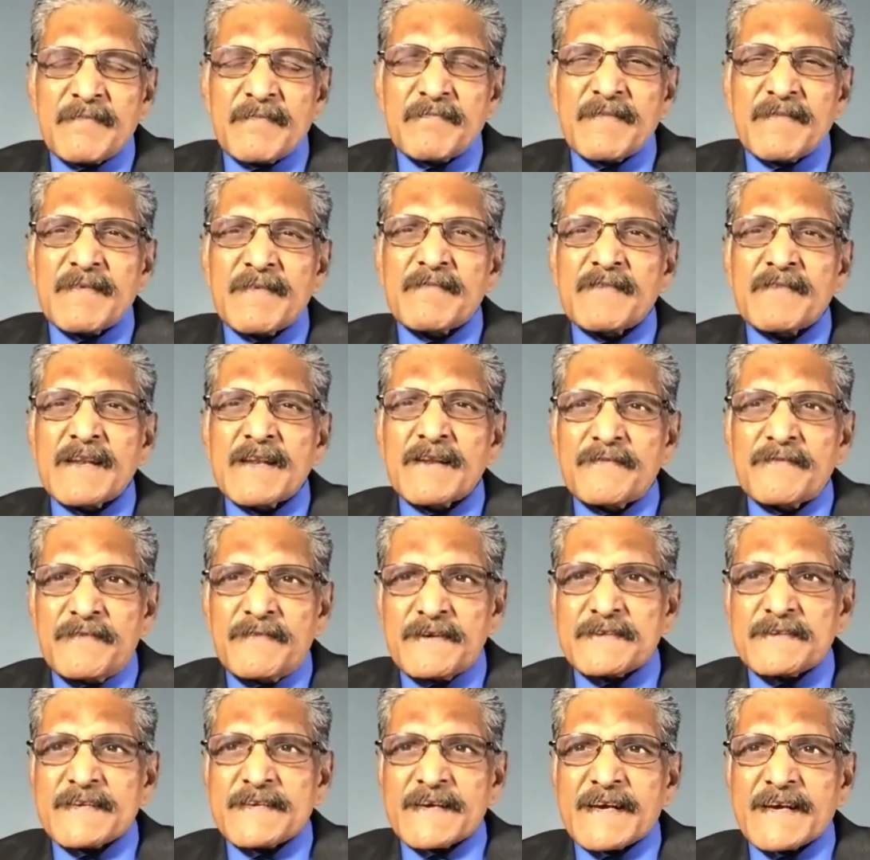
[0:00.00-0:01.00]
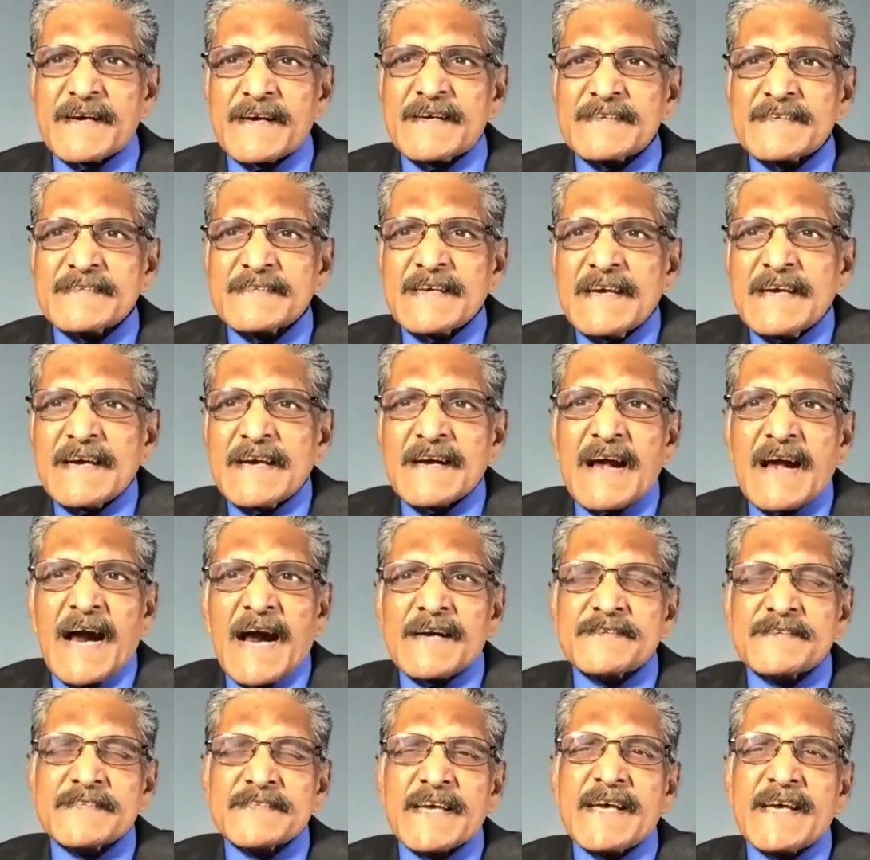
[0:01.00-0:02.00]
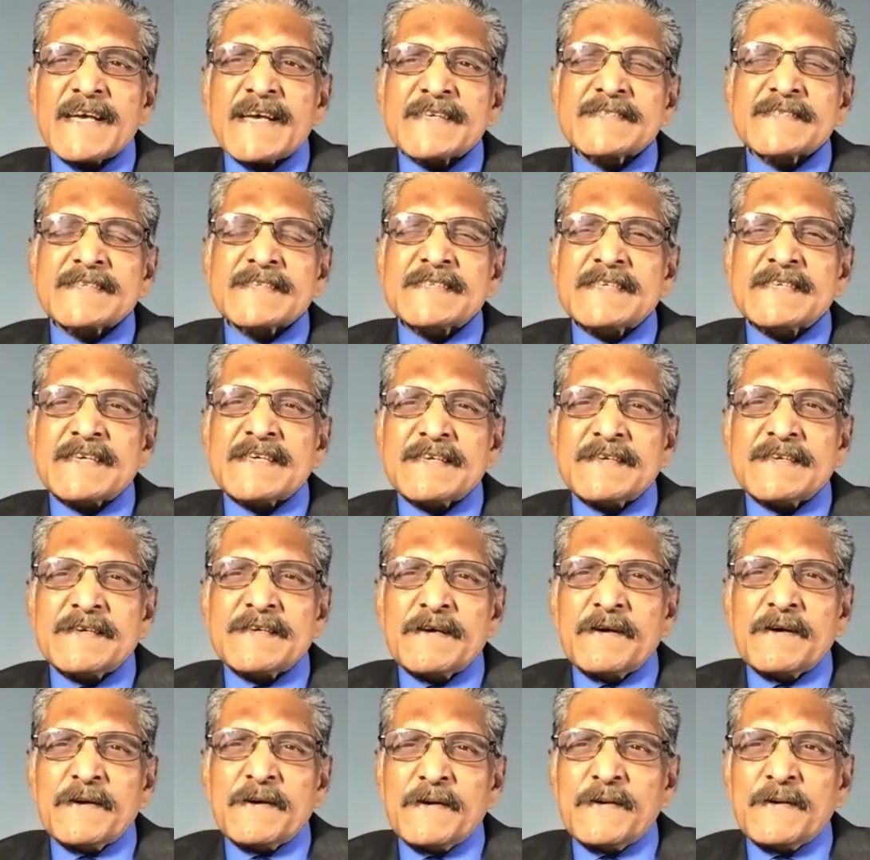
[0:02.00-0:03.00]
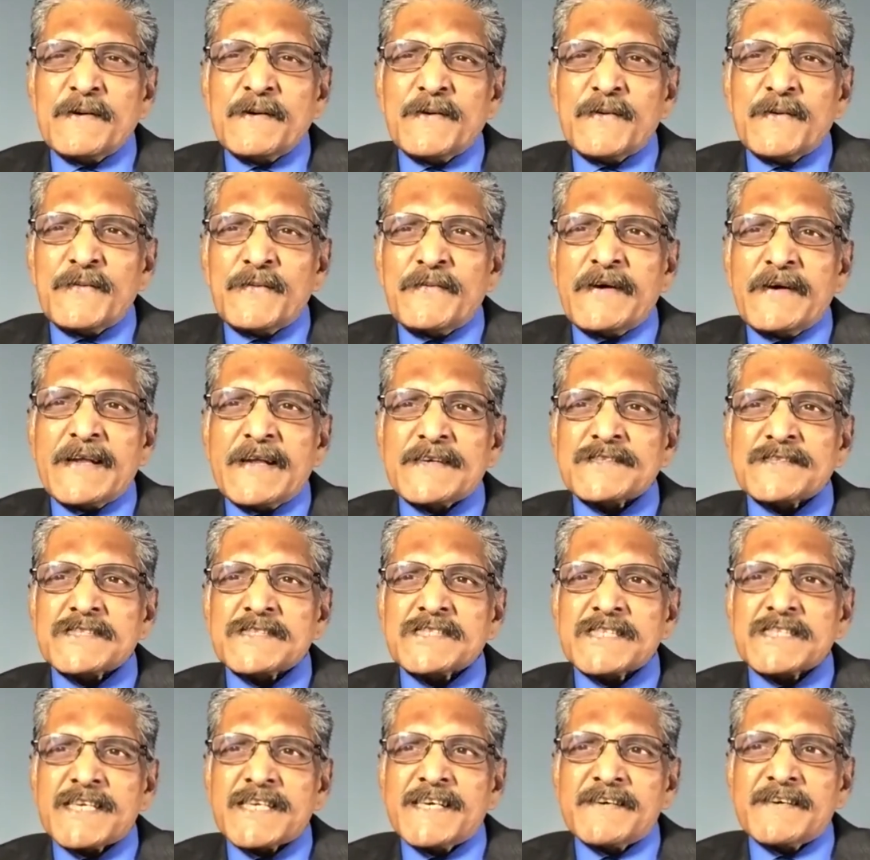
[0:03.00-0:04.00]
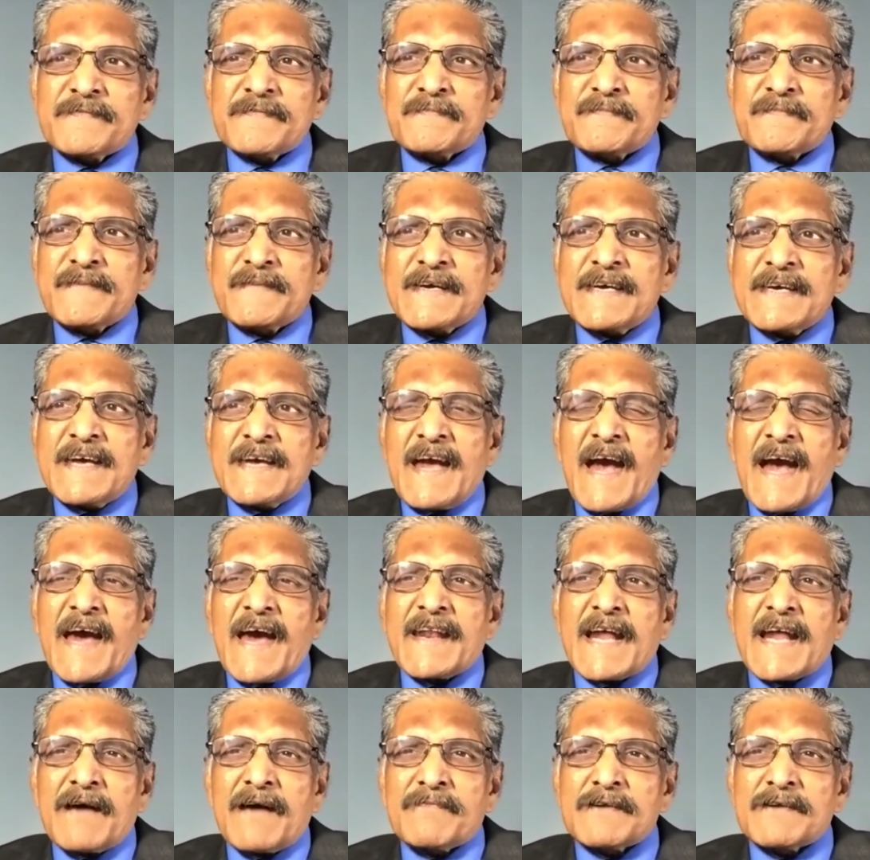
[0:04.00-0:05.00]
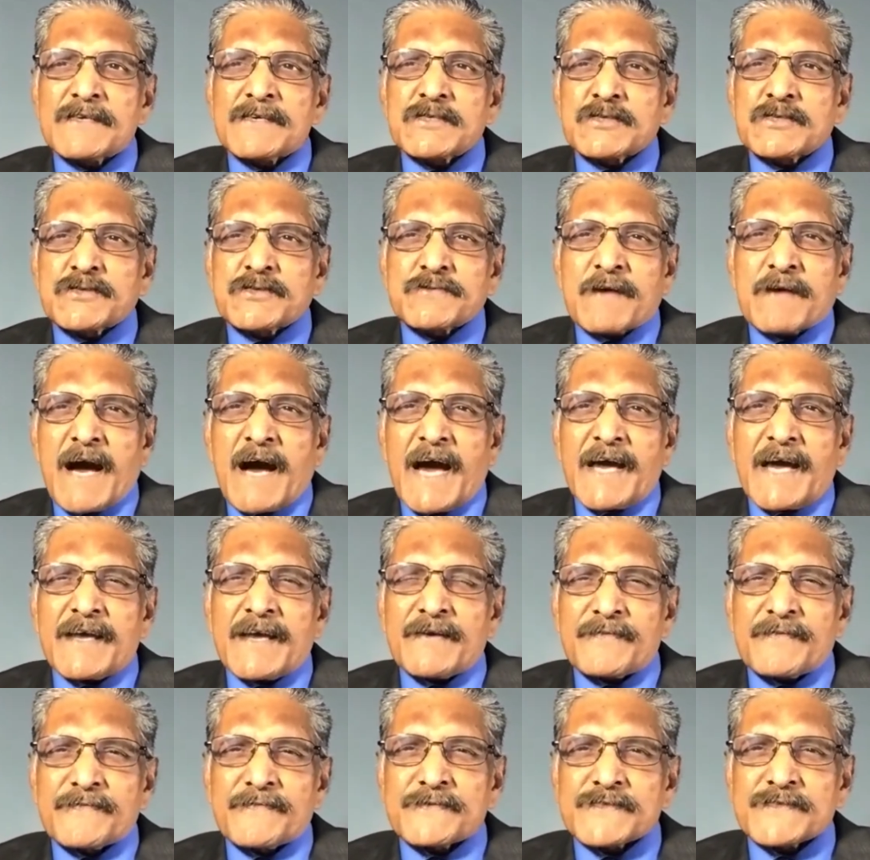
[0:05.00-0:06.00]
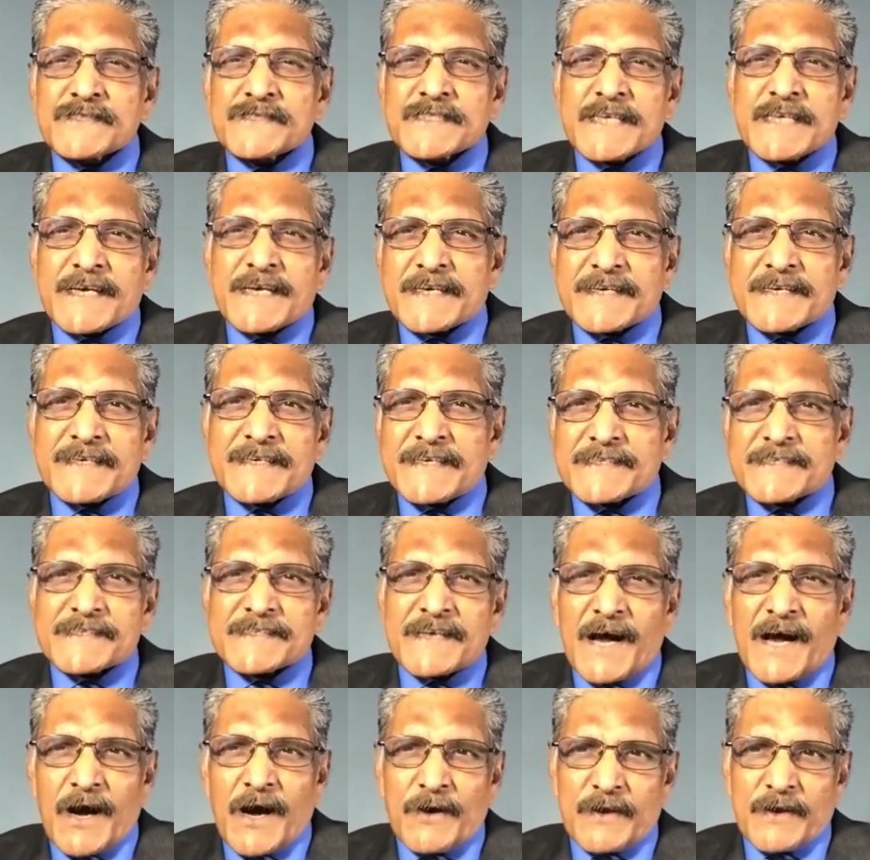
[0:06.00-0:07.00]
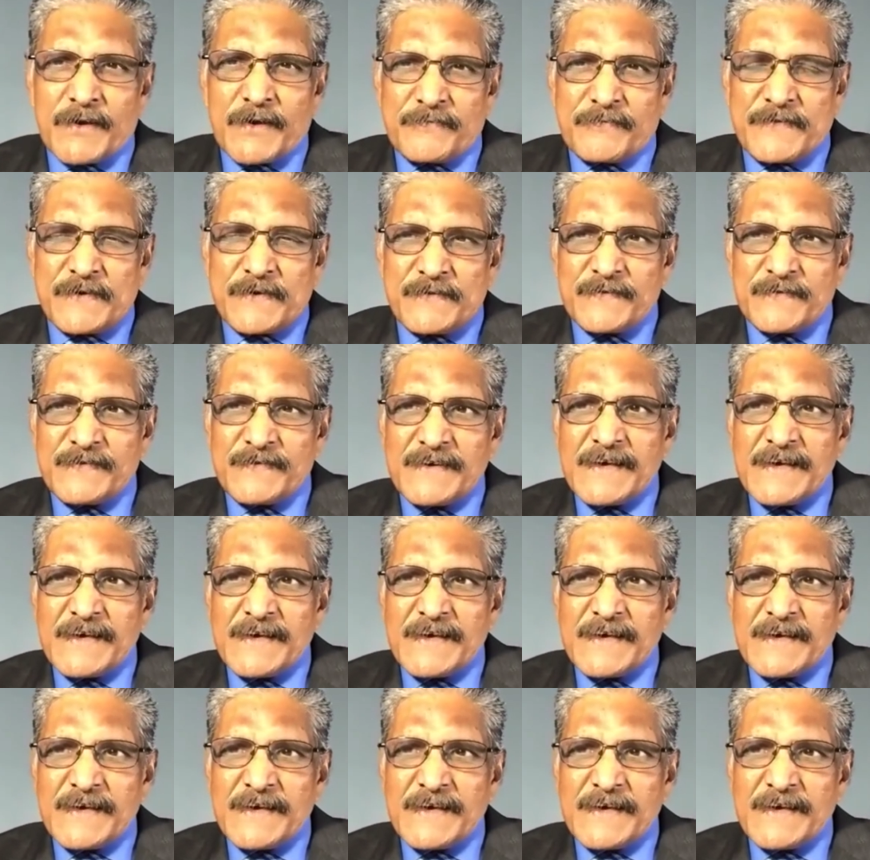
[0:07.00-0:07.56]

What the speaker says: Leviticus, God says, you will serve me and I will drive sickness out of you.